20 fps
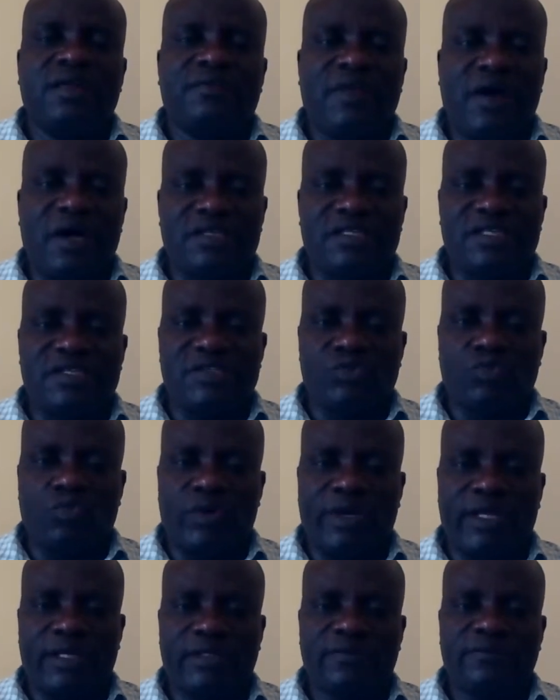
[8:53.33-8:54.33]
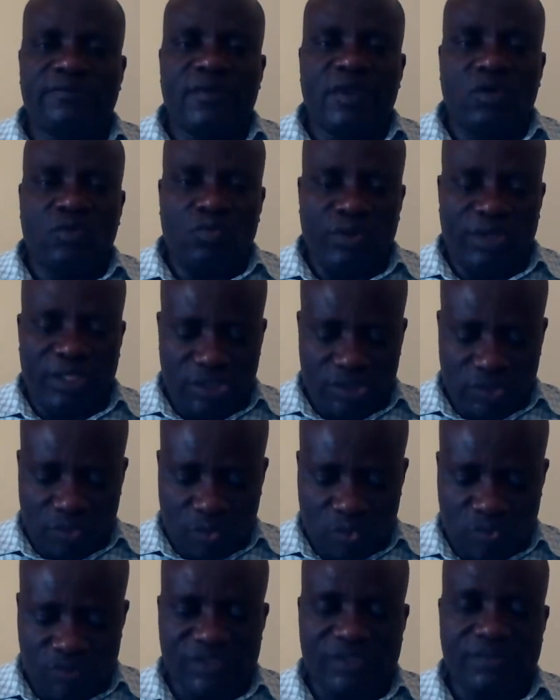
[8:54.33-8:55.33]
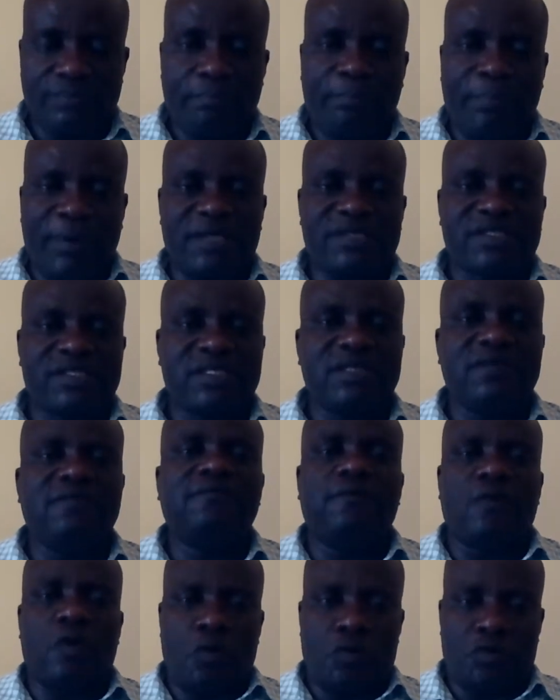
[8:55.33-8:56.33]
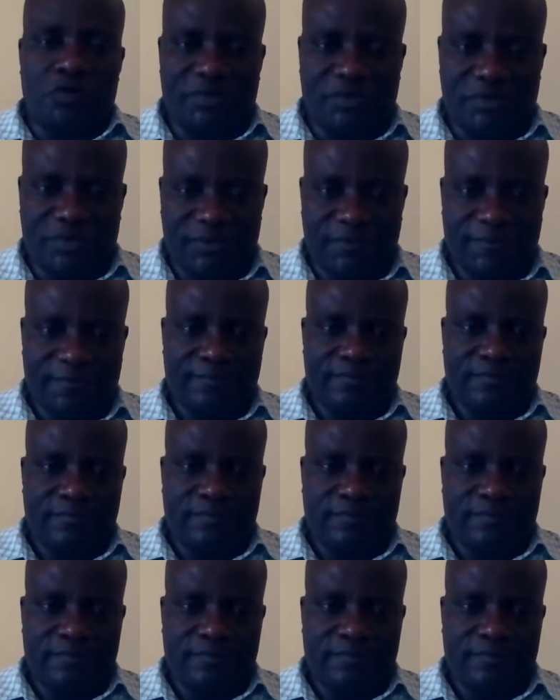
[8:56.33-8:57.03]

that is when we use passive voice.